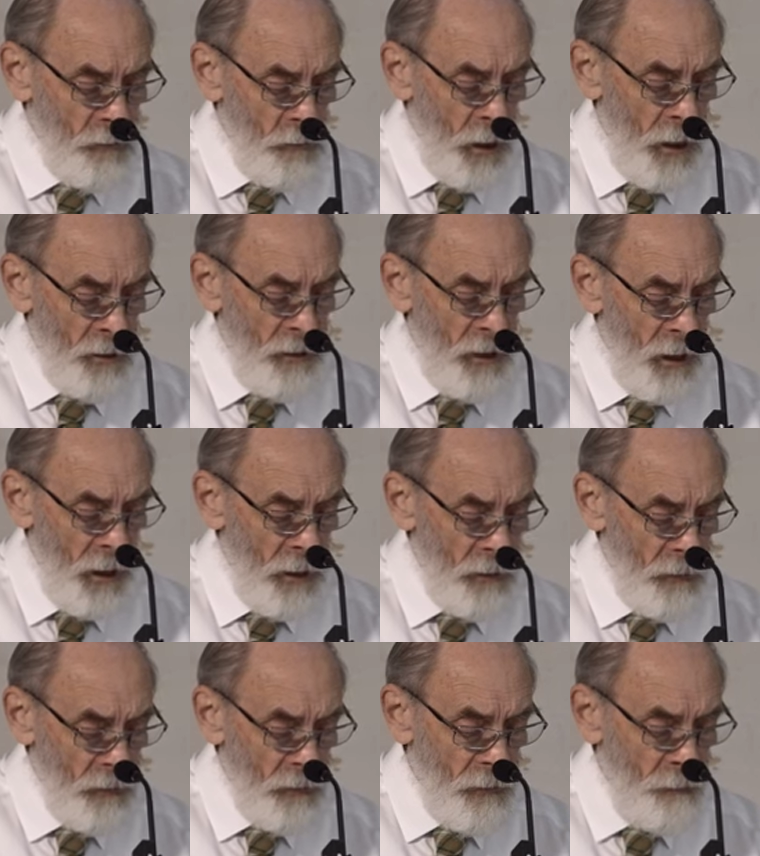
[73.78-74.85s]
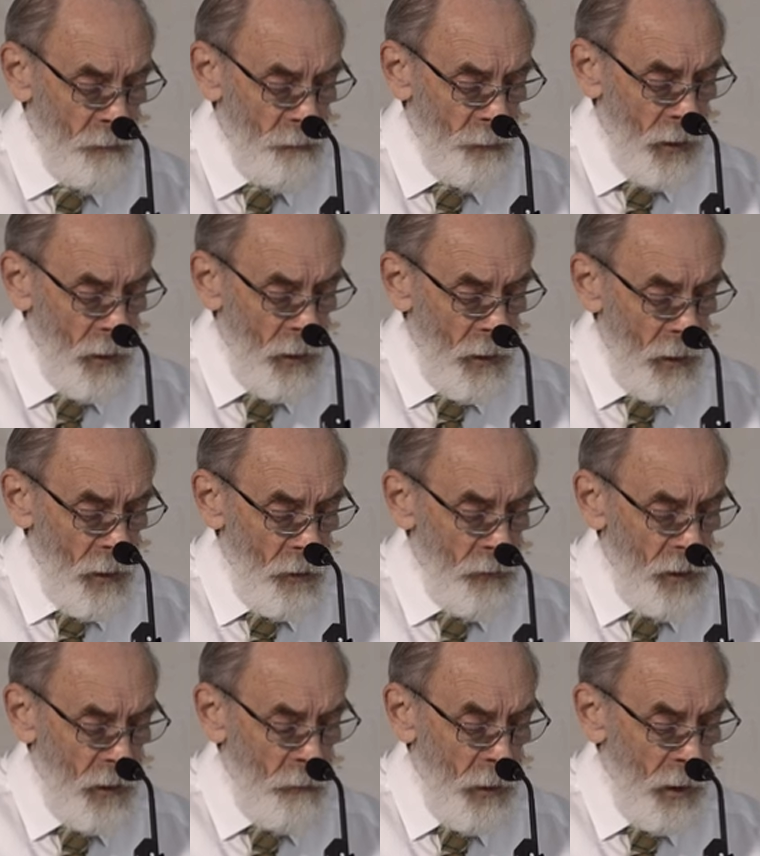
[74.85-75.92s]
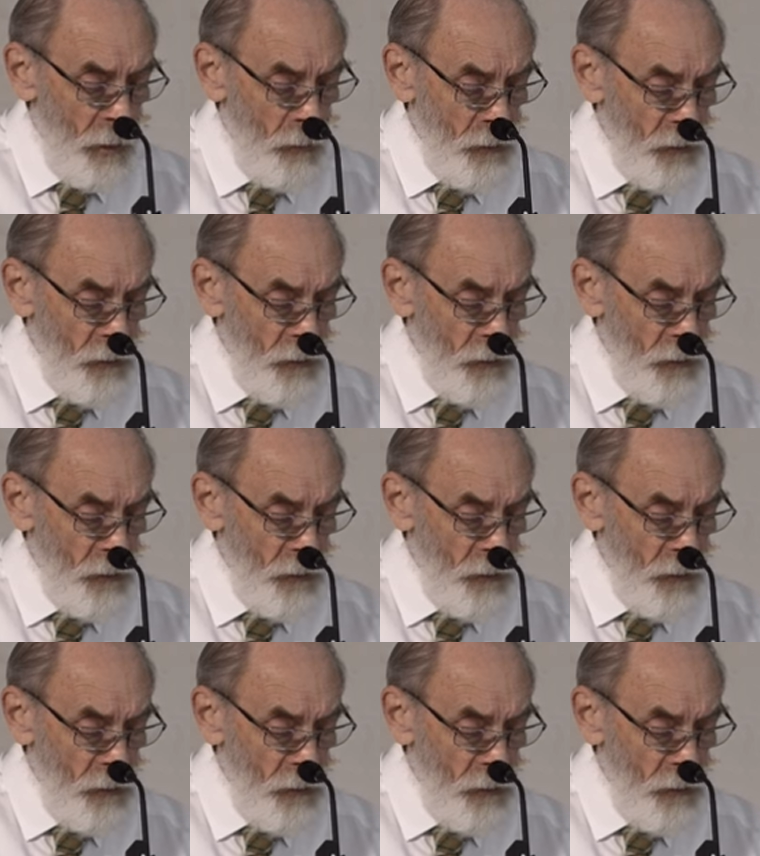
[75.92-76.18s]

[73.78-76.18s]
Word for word: right hand. And they bowed